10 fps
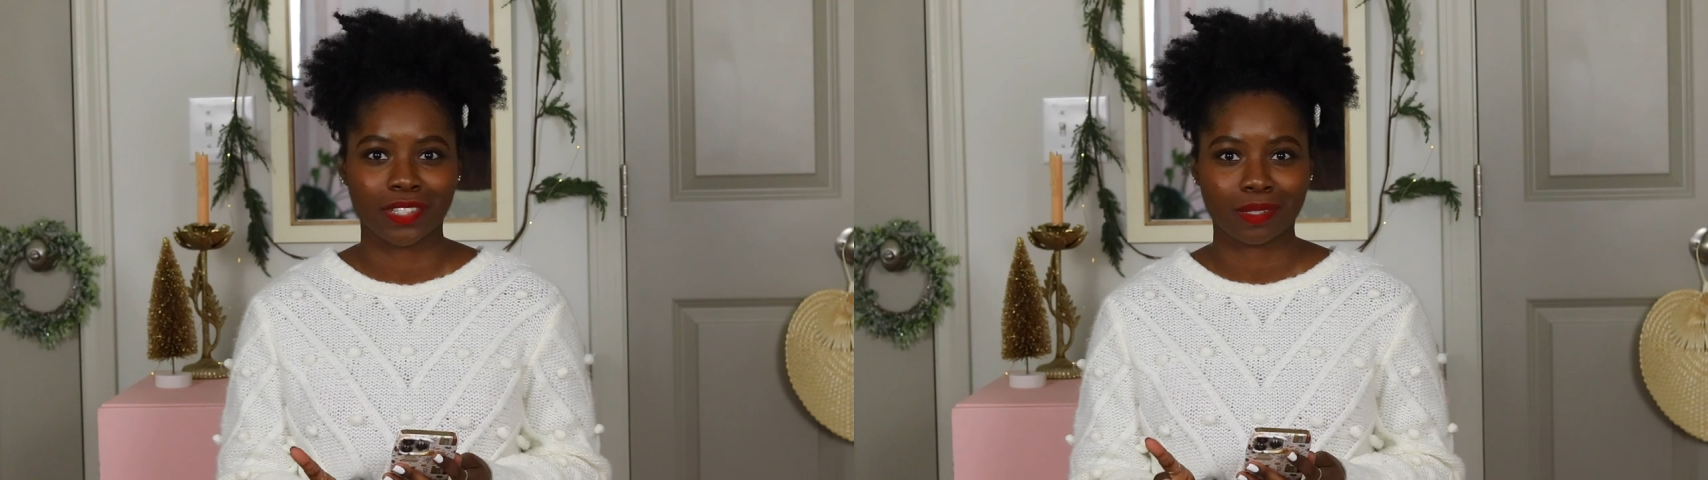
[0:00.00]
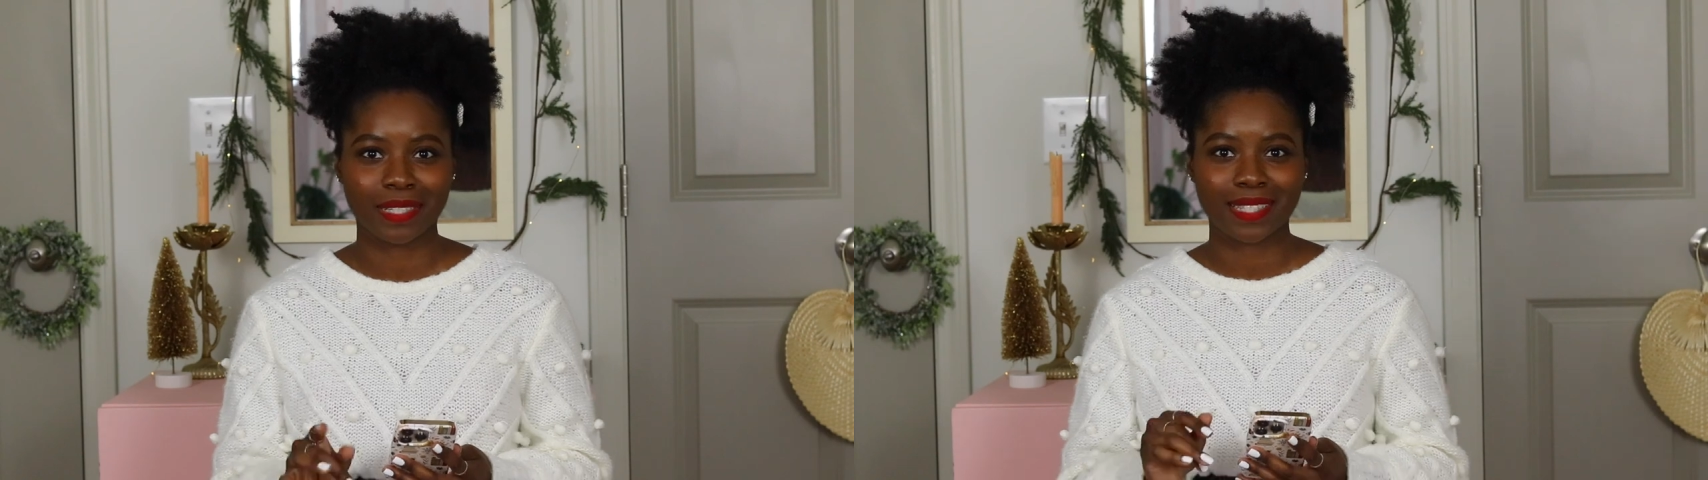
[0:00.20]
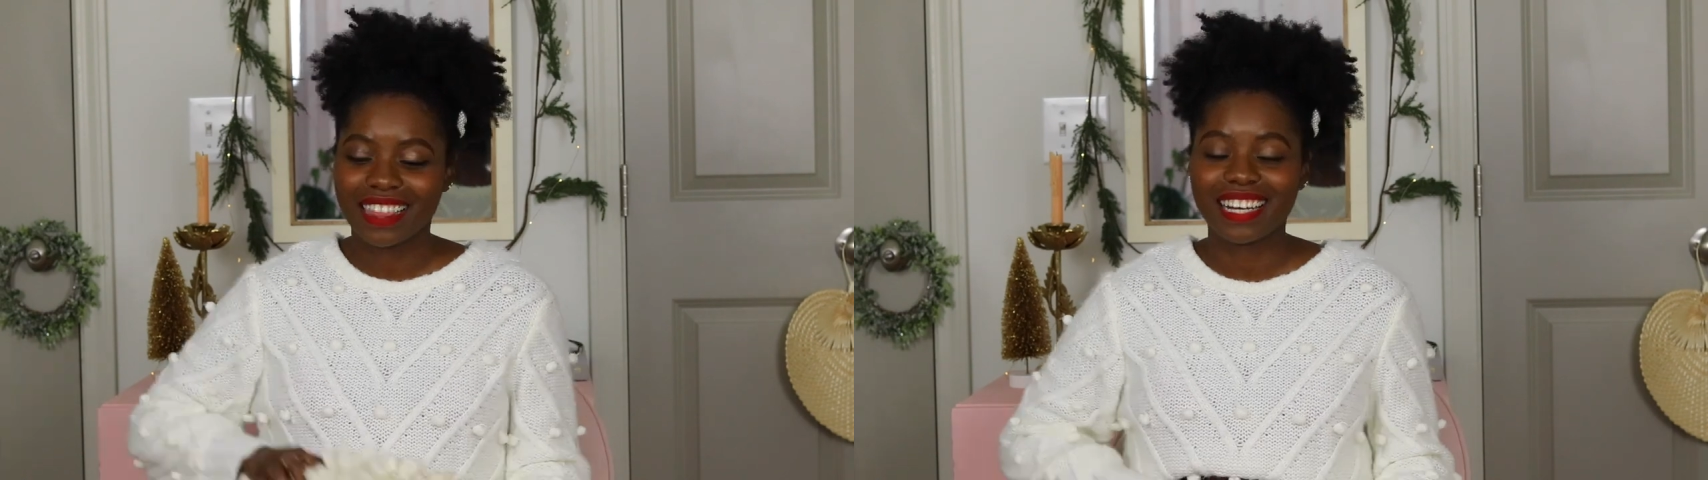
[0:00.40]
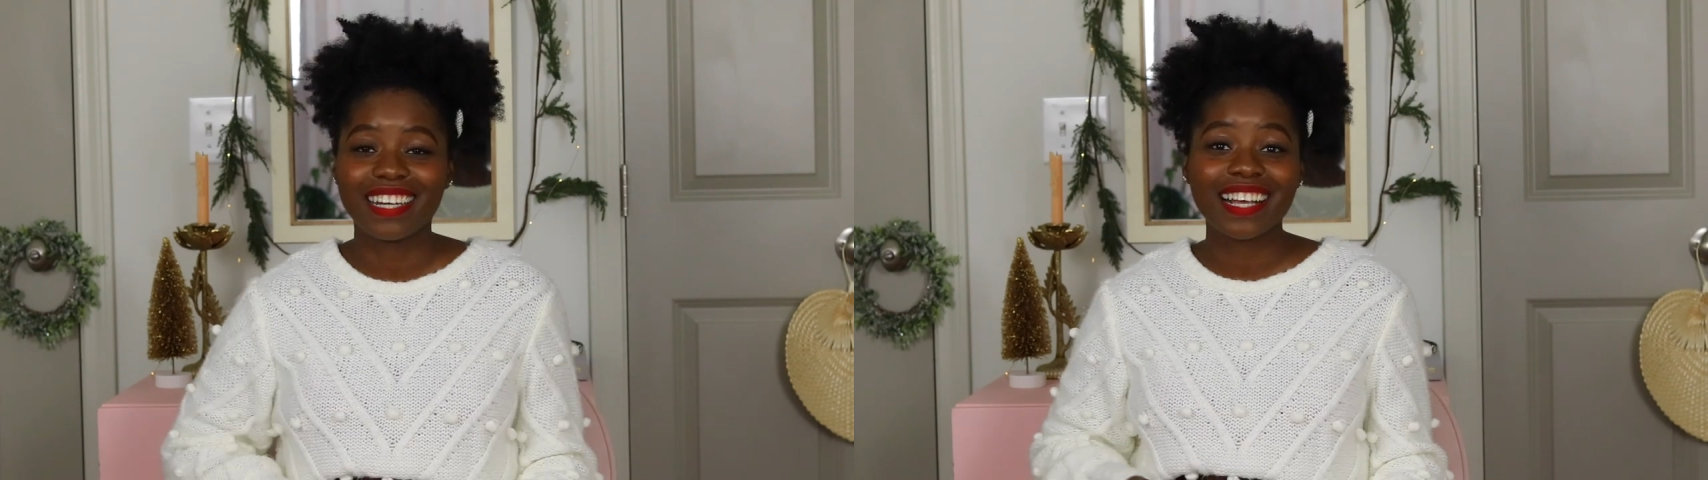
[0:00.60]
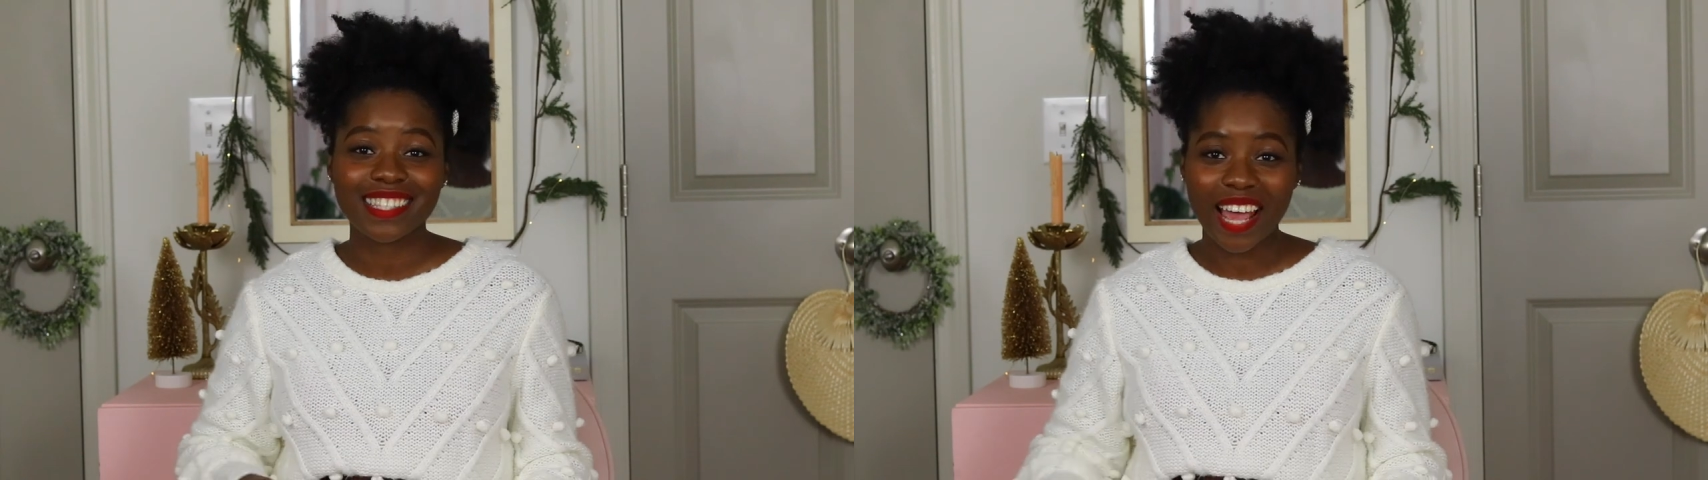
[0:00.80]
Christmas. The
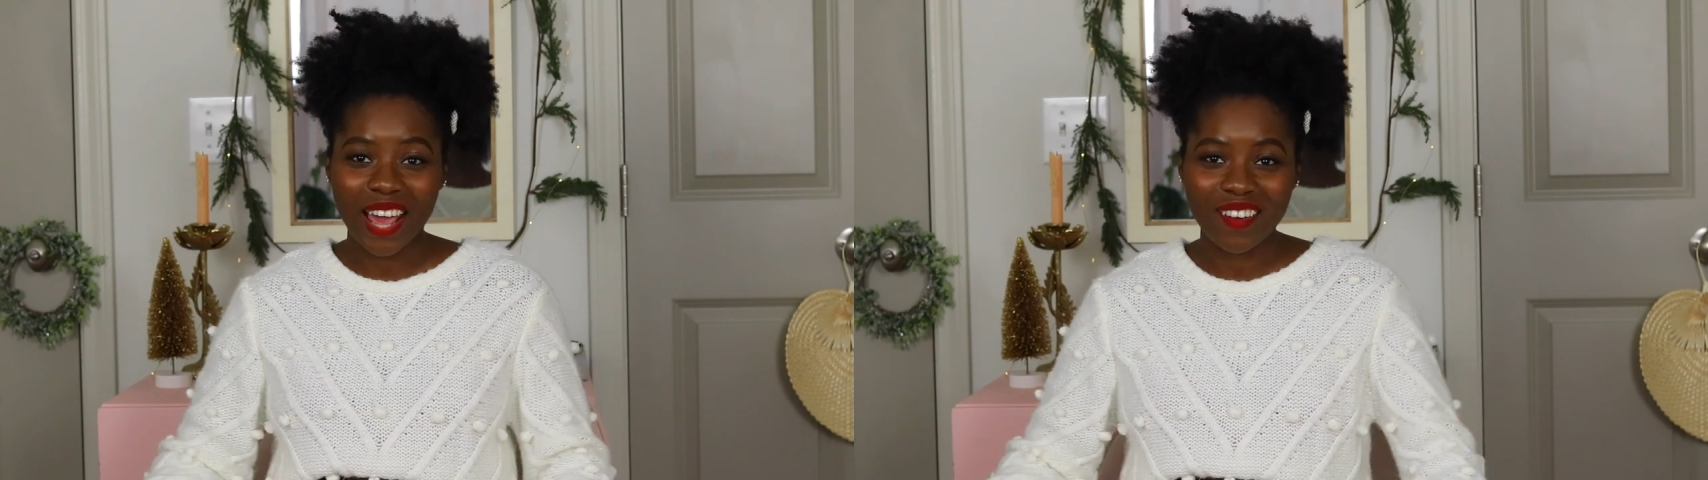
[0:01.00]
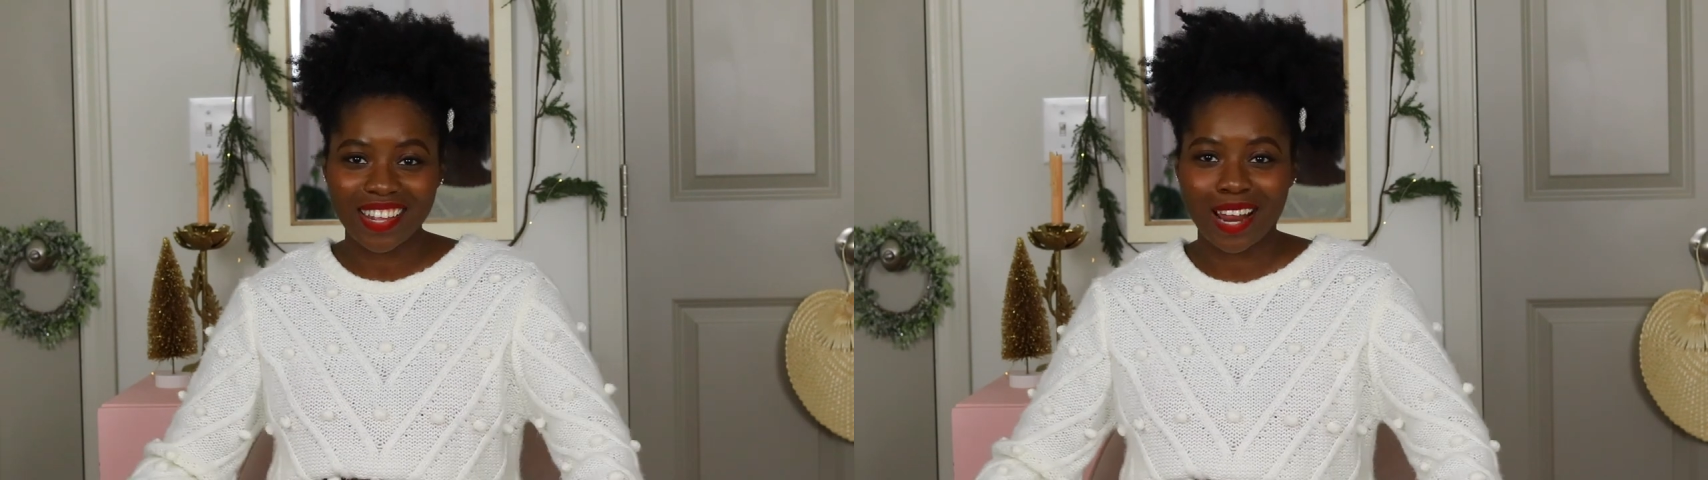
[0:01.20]
next item